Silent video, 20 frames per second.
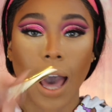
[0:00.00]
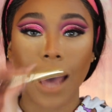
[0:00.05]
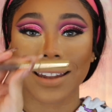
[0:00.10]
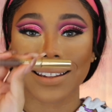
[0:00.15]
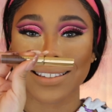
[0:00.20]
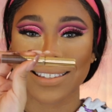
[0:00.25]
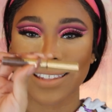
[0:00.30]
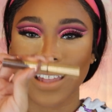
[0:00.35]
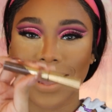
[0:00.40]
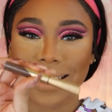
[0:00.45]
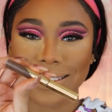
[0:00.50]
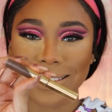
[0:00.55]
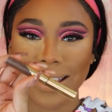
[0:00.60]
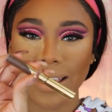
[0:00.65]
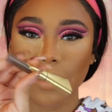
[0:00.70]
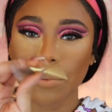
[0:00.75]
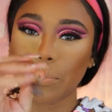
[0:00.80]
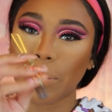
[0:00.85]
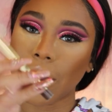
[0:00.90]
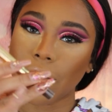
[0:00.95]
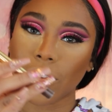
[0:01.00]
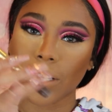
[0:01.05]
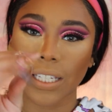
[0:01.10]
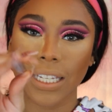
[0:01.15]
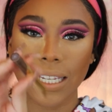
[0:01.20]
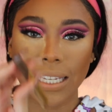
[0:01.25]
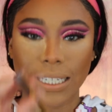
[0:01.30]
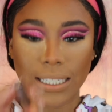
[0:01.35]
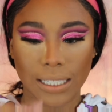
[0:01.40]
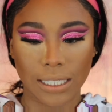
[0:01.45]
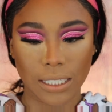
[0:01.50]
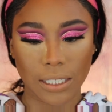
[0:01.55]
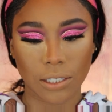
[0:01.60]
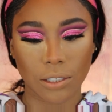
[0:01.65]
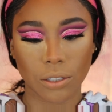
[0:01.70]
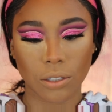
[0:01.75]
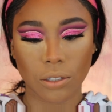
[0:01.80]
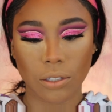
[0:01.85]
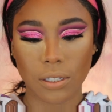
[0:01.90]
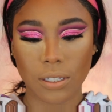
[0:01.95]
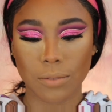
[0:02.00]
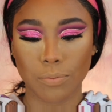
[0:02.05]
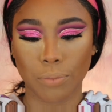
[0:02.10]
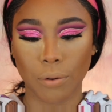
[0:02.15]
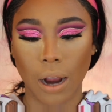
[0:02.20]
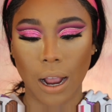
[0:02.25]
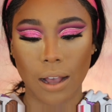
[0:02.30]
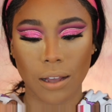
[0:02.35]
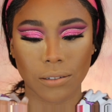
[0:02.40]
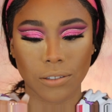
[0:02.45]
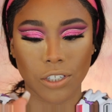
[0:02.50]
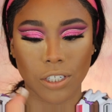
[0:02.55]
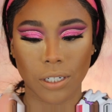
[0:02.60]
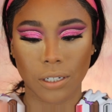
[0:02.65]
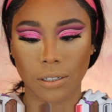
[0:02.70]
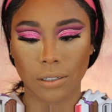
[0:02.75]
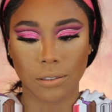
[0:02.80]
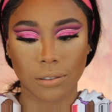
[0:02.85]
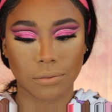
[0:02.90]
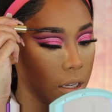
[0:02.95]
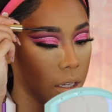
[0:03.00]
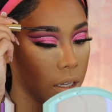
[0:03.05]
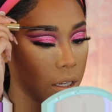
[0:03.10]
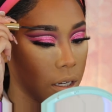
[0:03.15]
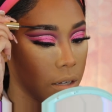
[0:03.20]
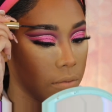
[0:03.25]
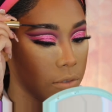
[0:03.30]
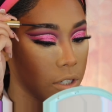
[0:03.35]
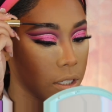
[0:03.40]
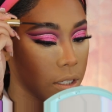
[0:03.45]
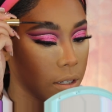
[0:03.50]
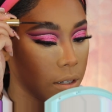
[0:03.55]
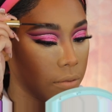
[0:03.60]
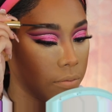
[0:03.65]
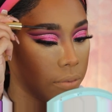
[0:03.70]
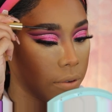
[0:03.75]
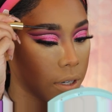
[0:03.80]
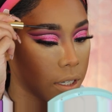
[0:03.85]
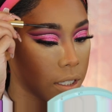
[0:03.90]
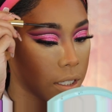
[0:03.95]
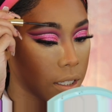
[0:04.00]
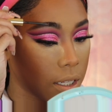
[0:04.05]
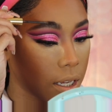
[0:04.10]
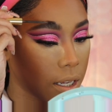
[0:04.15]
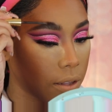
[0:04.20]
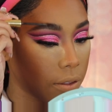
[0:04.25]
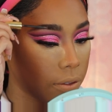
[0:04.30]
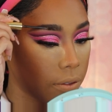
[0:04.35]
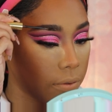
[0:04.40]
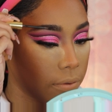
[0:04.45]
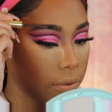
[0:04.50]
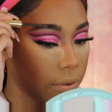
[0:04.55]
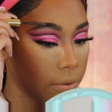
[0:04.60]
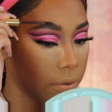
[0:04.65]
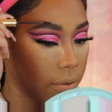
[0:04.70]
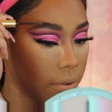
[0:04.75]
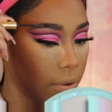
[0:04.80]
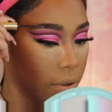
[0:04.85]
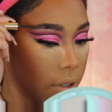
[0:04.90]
Anastasia Beverly Hills Brow Gel. And I'm just gonna brush that through.